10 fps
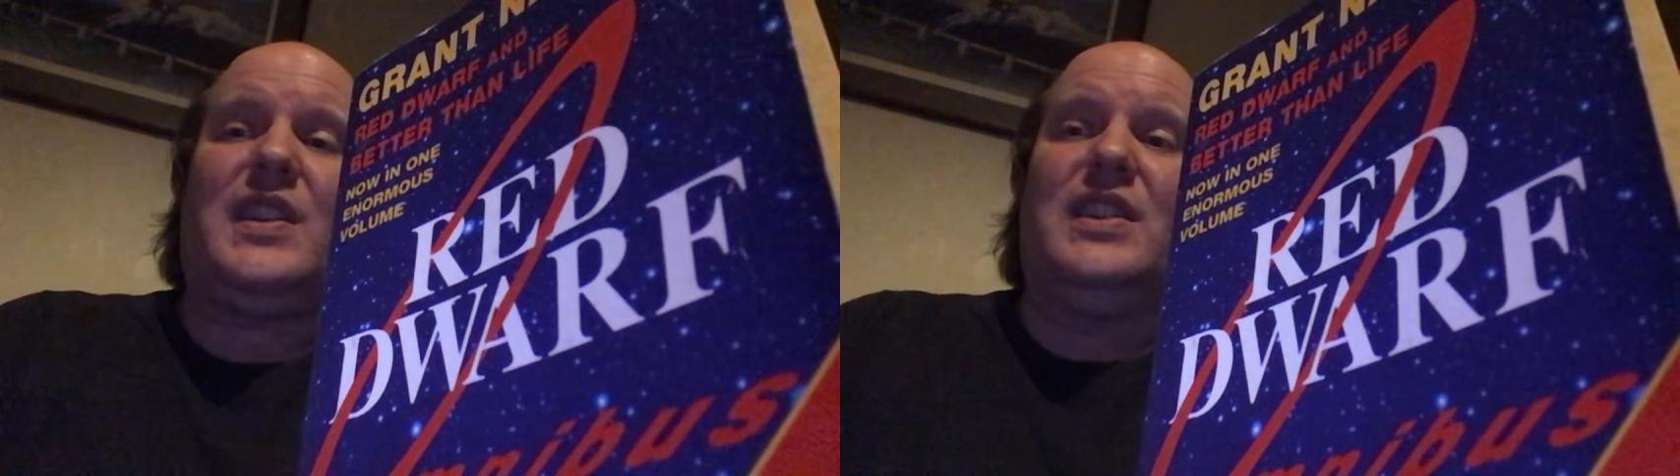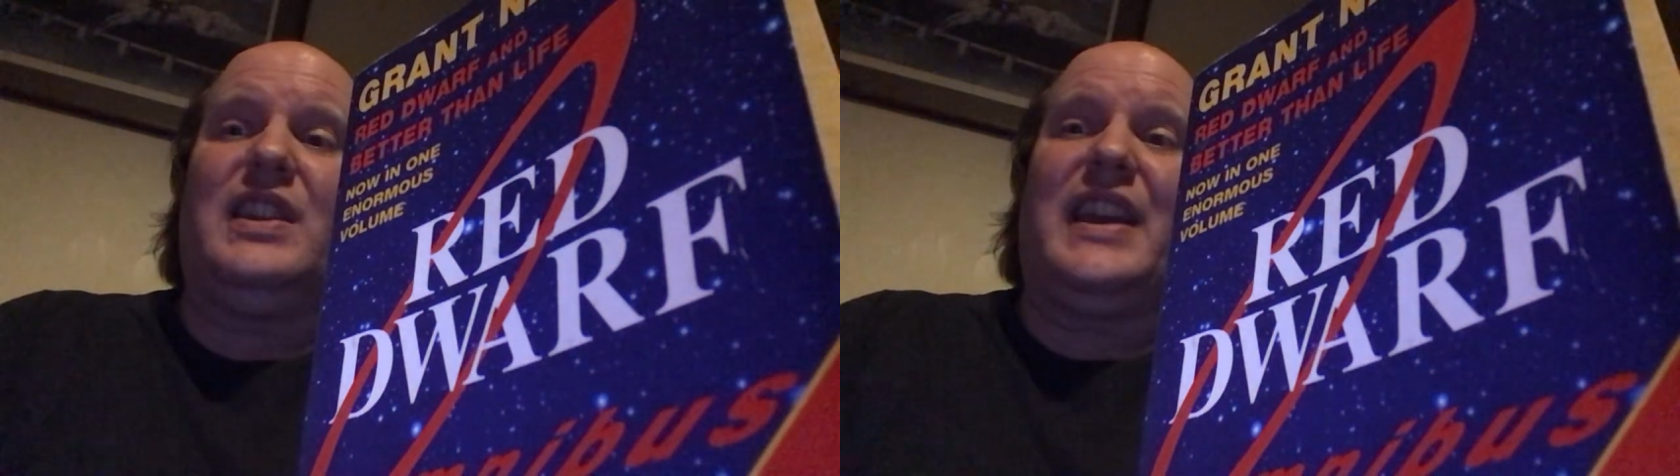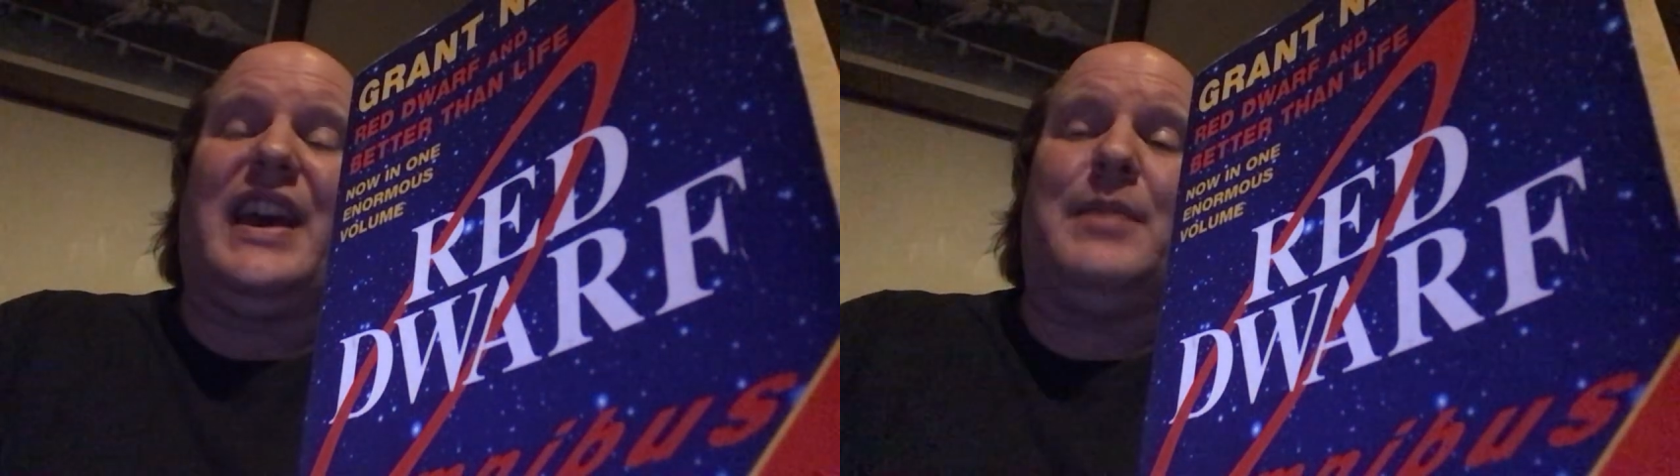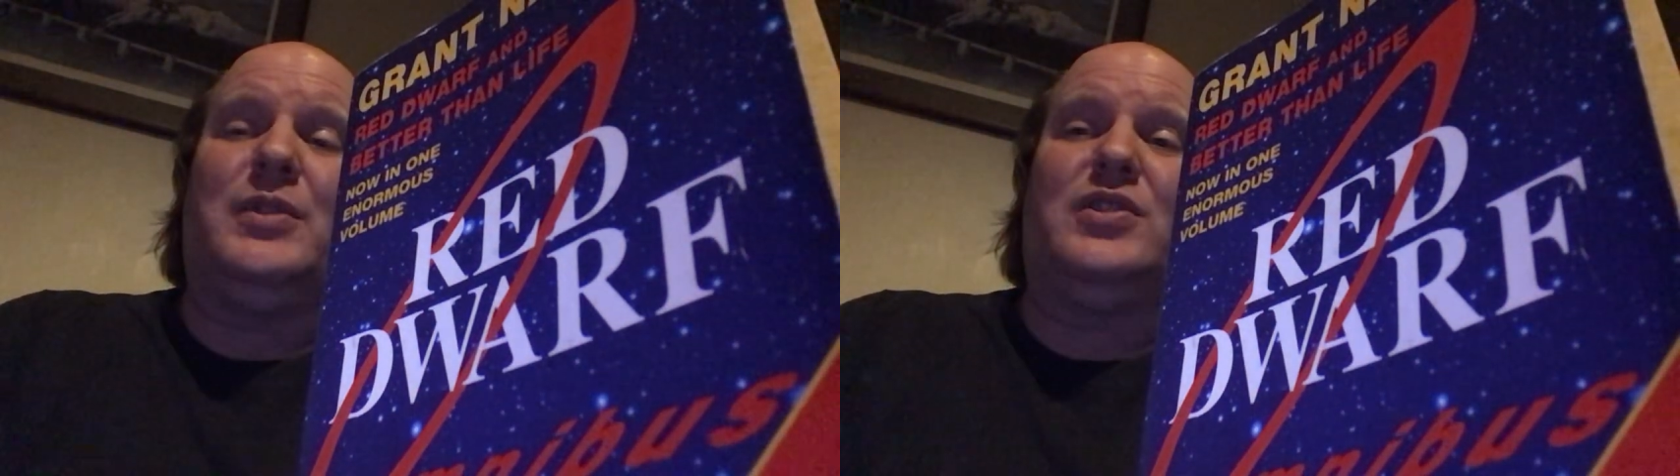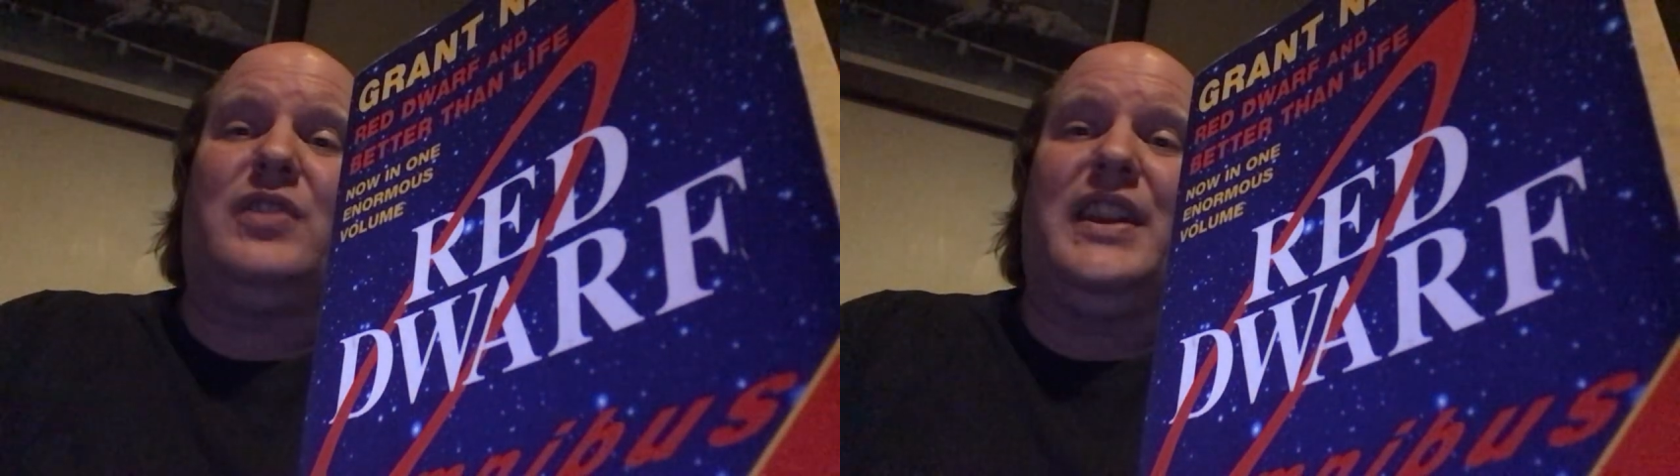the cat
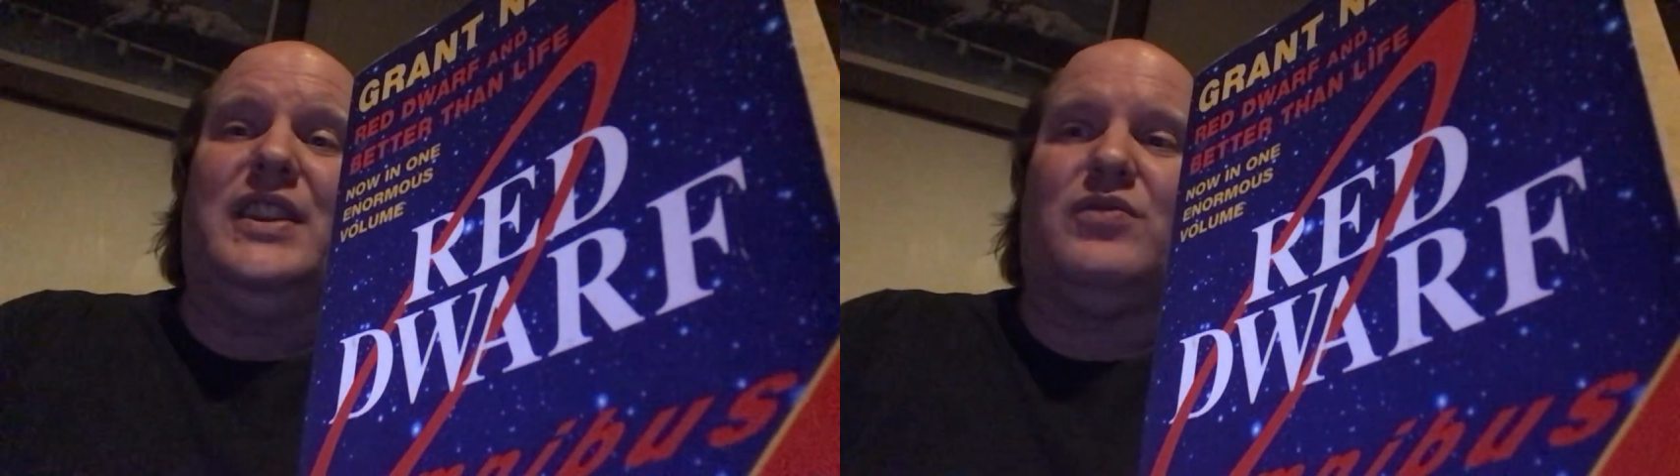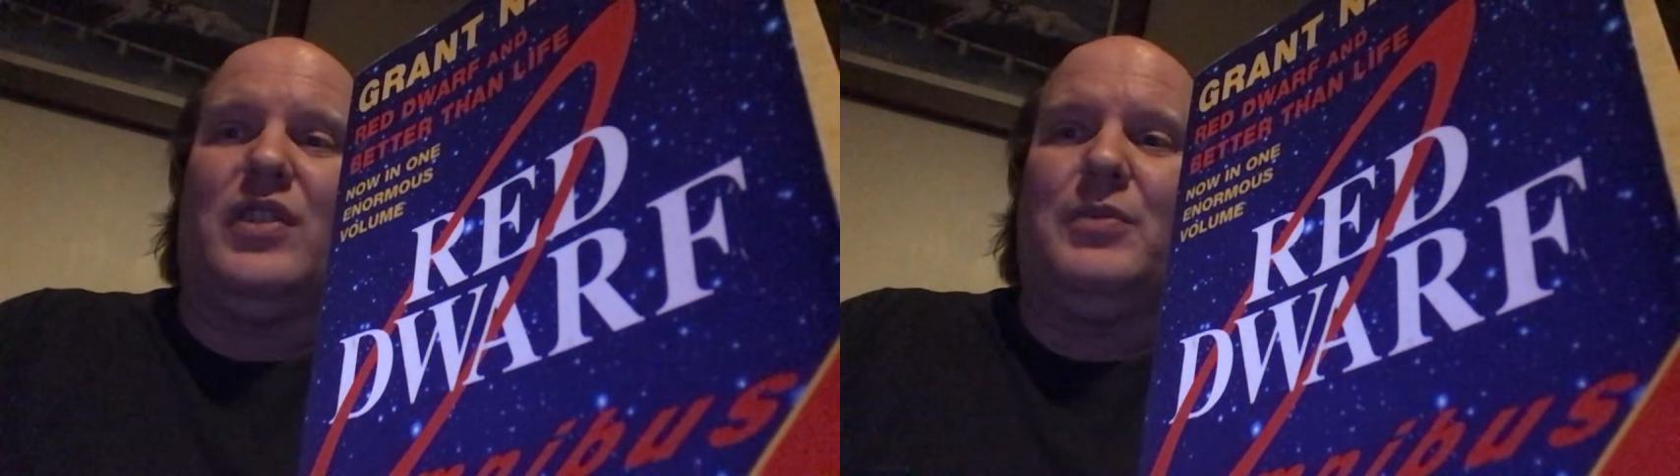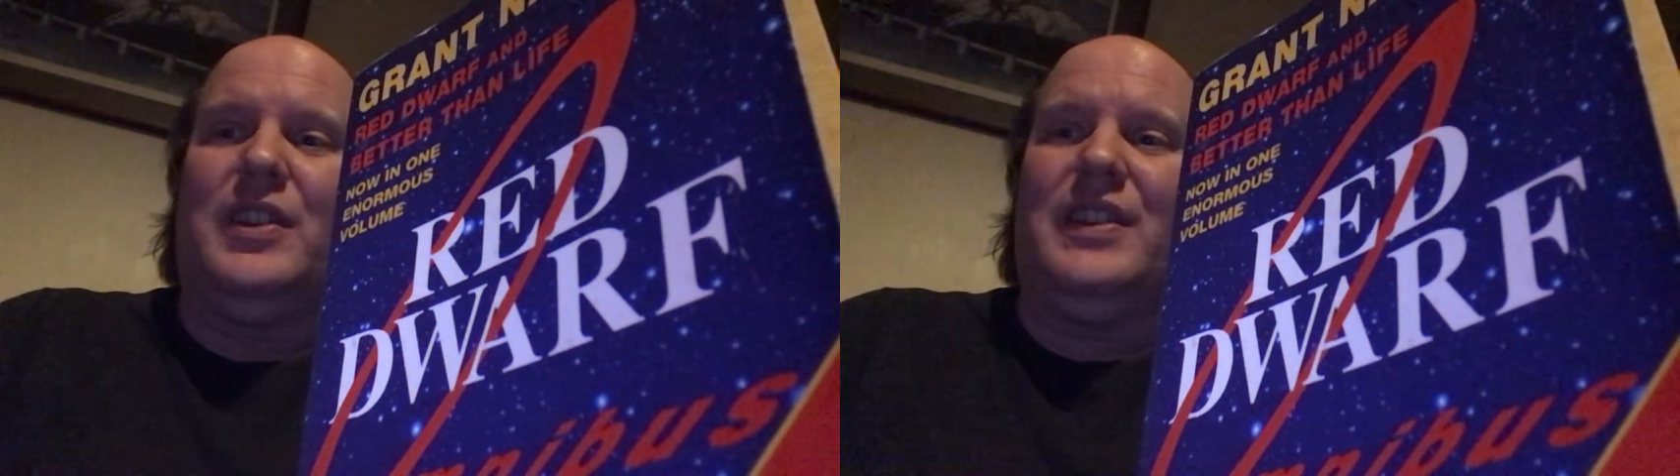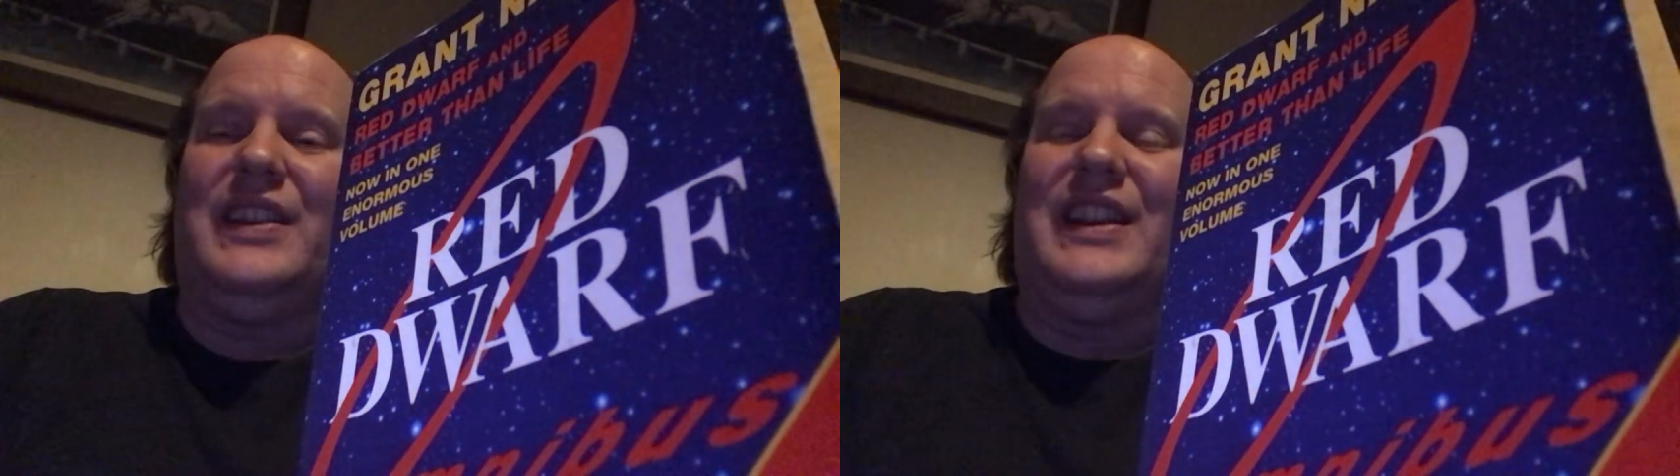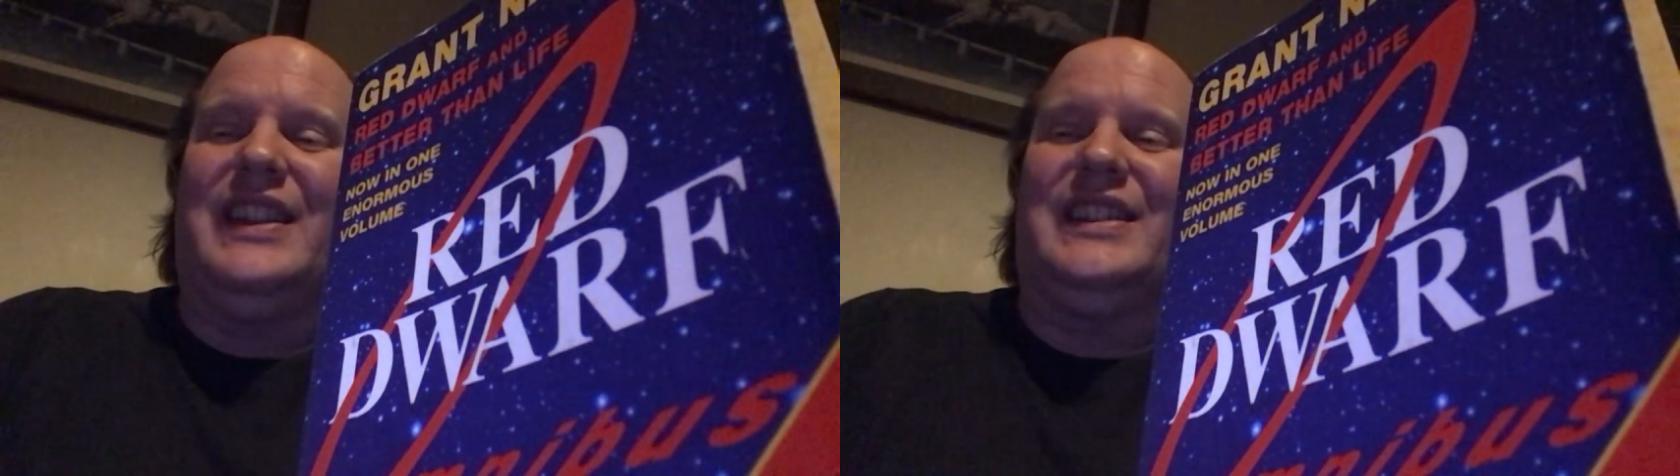betrays Rimmer
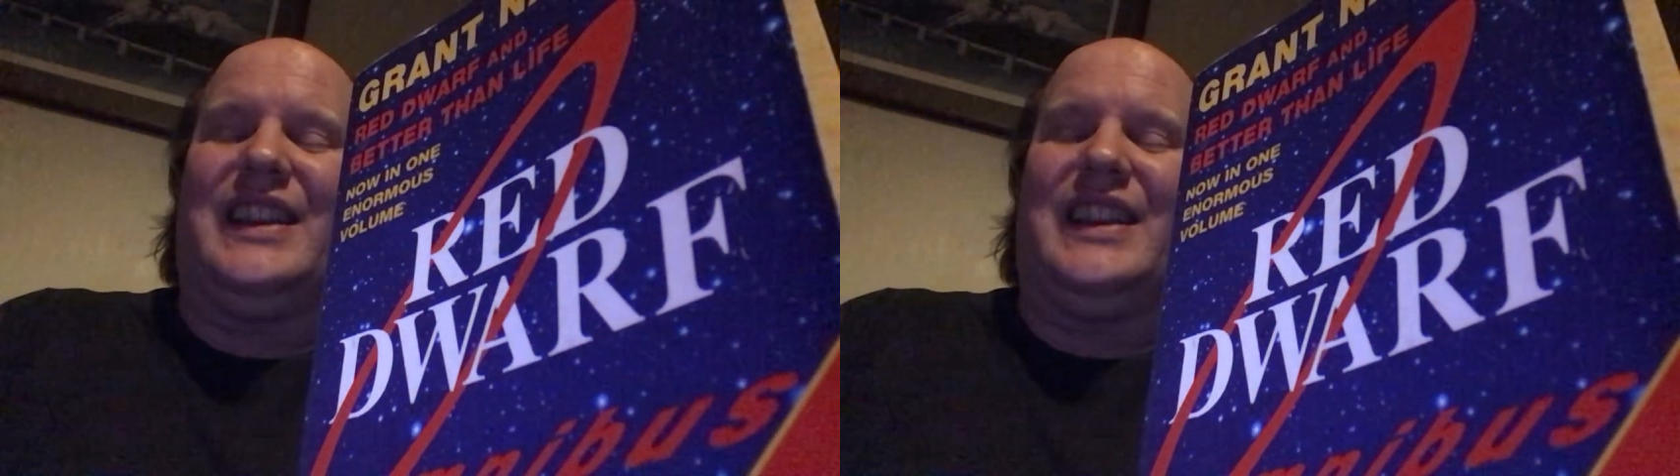and